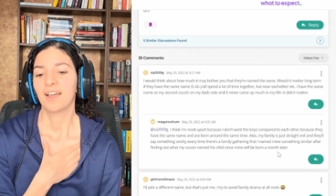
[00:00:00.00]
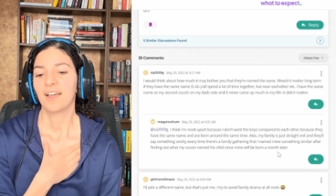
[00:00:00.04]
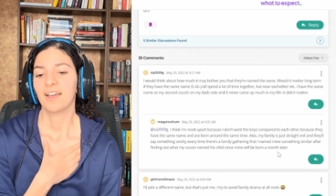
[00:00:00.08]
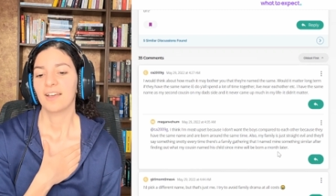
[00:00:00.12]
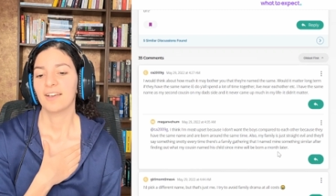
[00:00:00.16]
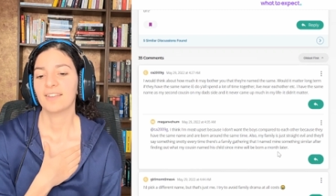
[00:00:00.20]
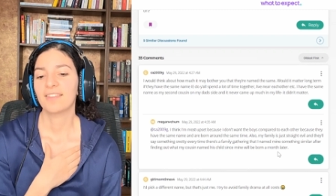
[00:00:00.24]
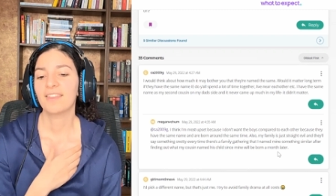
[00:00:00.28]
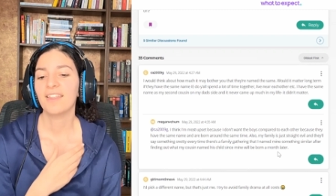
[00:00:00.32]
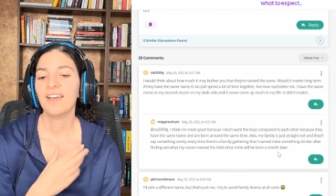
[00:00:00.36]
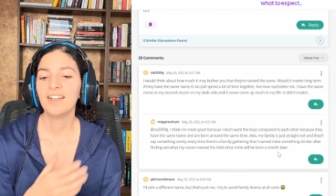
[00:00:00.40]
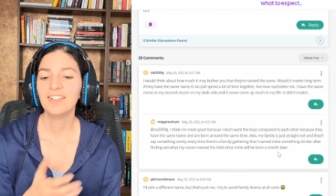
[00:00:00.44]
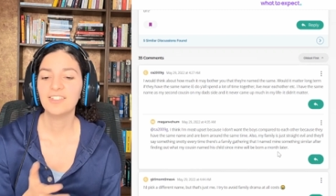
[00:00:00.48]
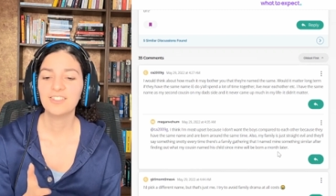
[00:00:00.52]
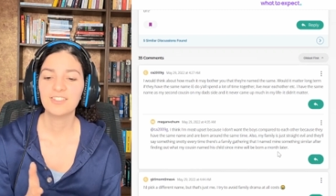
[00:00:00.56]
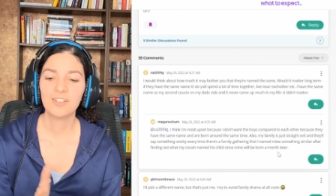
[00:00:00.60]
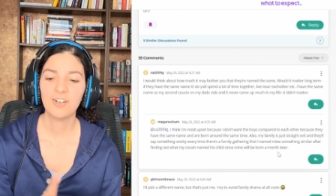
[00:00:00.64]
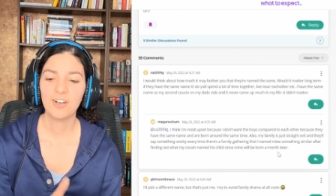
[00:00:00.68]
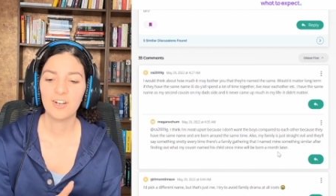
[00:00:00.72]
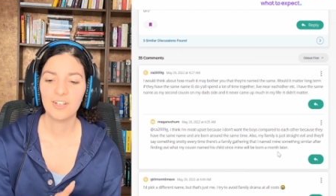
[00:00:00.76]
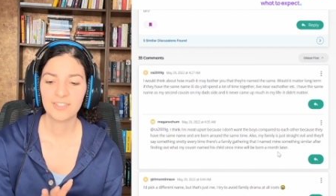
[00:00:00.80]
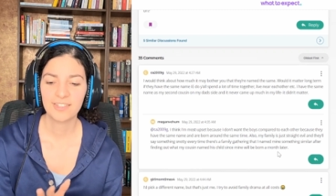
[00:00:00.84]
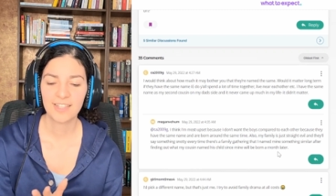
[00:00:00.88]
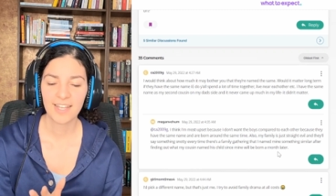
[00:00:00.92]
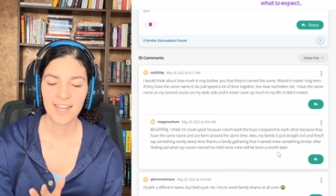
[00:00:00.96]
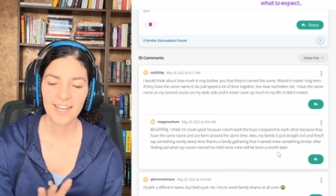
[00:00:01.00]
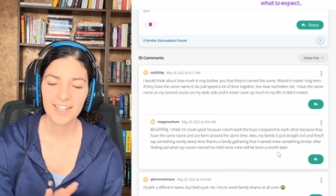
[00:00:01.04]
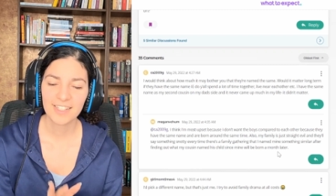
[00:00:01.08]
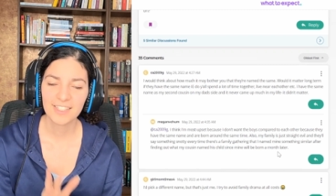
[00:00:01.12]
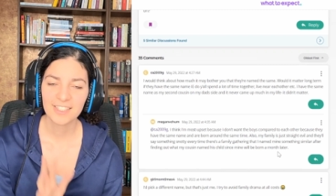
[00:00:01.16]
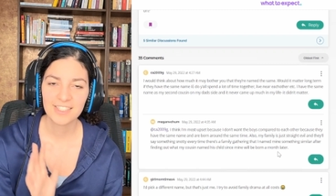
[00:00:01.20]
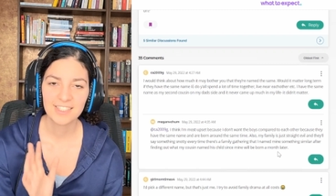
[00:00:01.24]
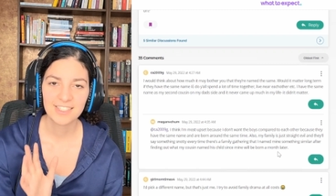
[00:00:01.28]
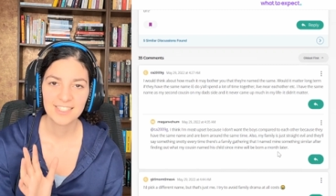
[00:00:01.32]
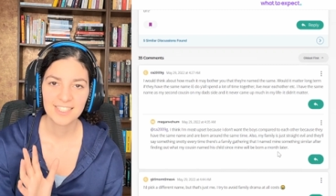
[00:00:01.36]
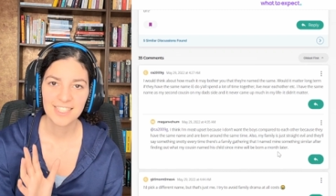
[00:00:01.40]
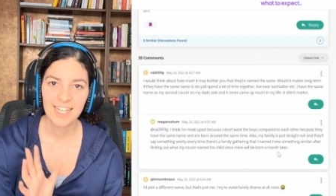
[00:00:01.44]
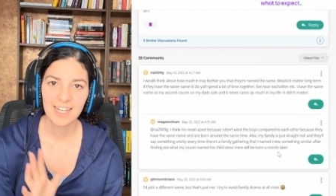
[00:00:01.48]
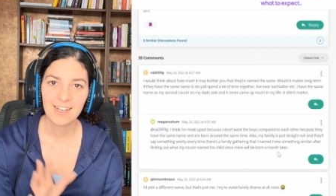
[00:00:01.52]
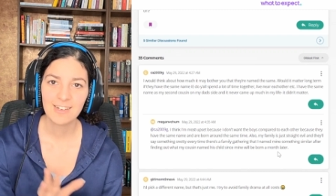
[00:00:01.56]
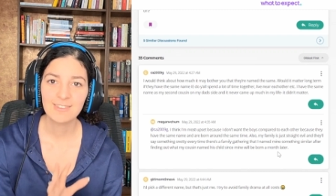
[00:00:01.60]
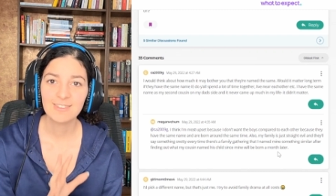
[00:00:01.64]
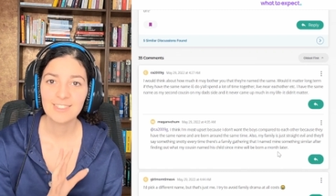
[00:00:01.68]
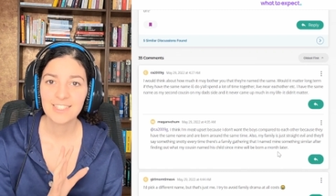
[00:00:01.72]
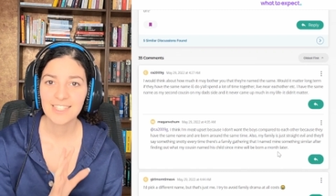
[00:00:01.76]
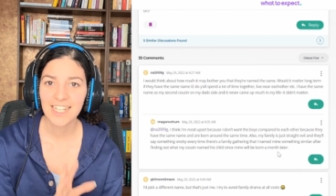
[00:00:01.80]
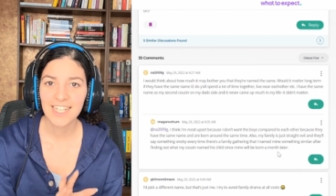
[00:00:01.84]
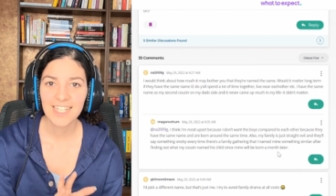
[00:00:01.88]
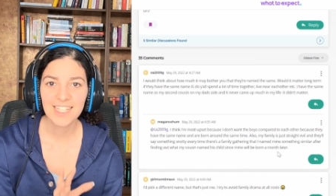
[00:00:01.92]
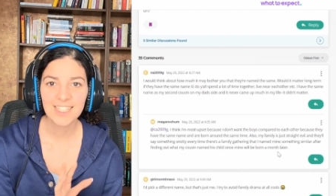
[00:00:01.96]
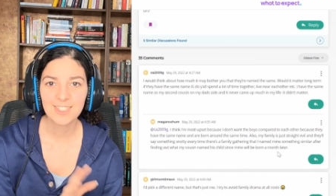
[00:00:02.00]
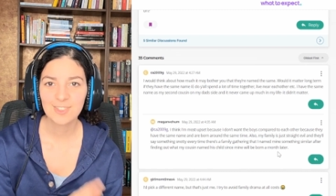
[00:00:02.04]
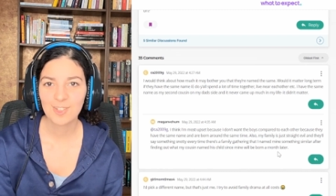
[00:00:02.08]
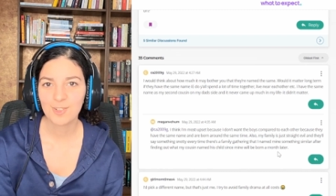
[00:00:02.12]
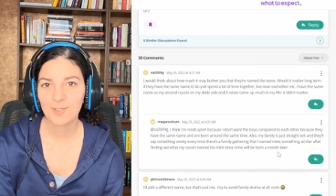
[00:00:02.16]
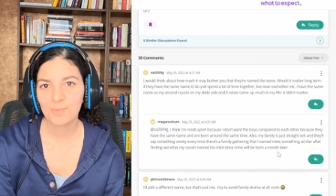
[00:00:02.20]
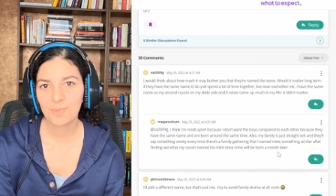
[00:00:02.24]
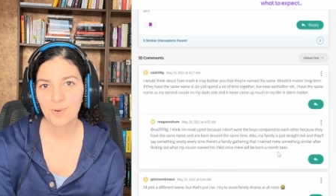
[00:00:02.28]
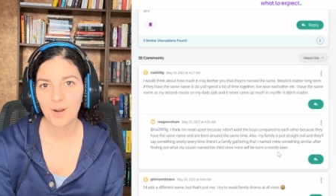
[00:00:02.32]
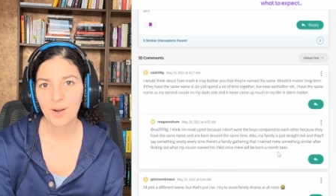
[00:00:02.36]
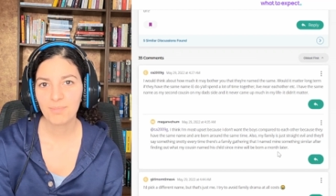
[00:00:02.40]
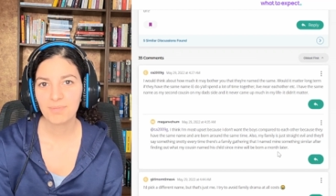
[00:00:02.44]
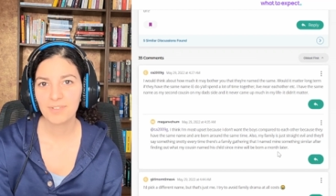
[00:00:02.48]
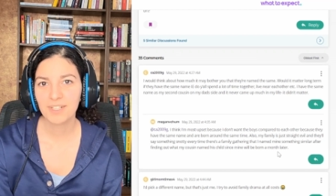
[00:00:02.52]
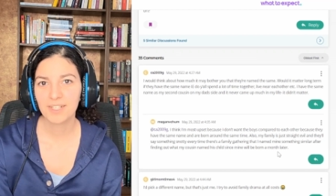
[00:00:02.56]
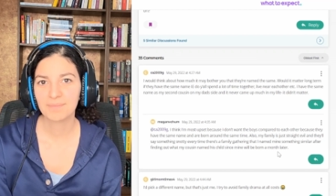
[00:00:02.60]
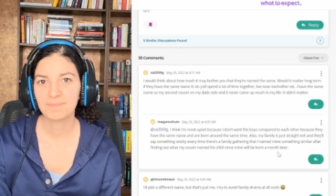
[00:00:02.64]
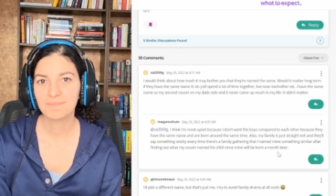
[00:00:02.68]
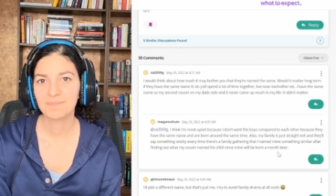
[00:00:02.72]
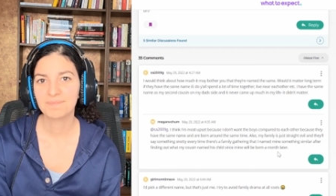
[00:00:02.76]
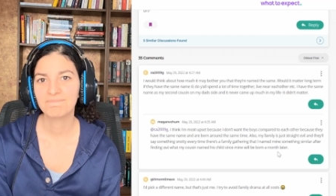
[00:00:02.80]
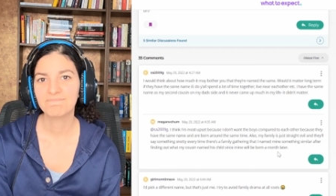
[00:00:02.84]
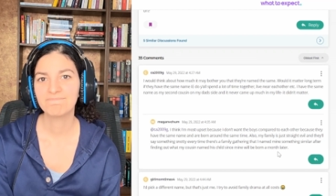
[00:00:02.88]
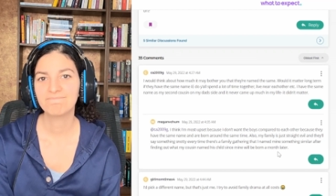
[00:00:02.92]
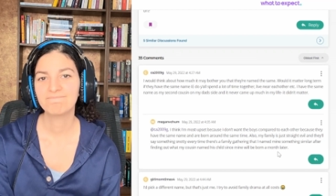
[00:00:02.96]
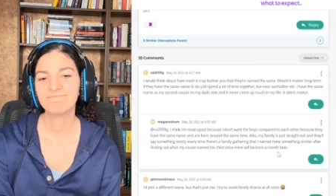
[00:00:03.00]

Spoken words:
That sounds like its own problem.